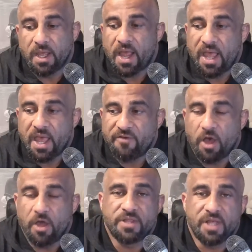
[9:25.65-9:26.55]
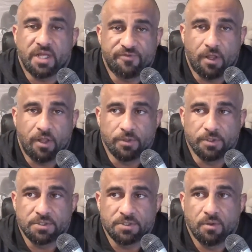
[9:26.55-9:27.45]
I have 100,000
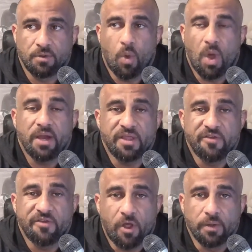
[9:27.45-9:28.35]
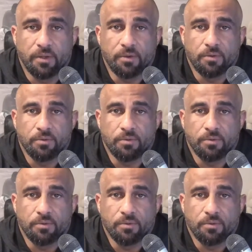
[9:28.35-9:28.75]
followers. Why are they following you?